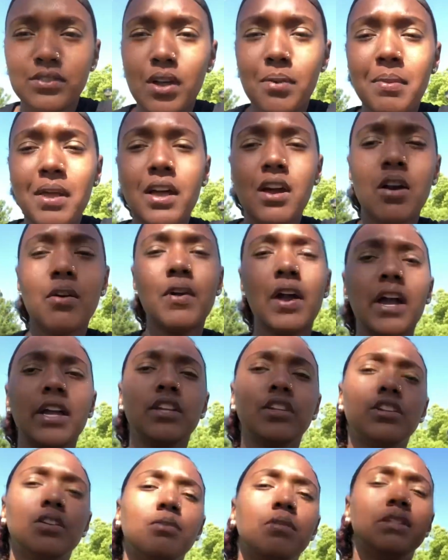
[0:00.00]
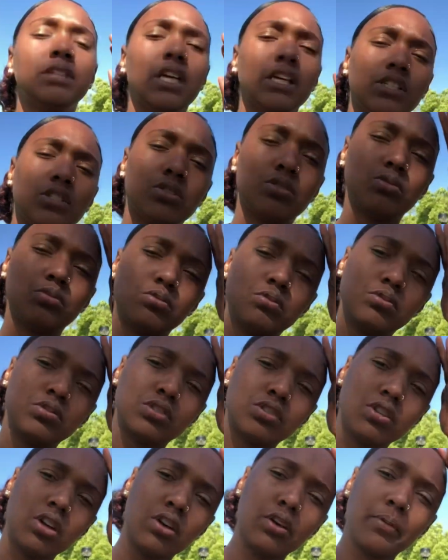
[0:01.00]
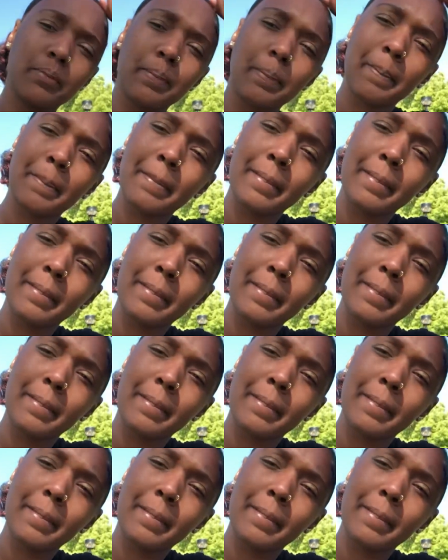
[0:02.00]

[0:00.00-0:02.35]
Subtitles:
So I'm like, all right, you know what, that's cool. So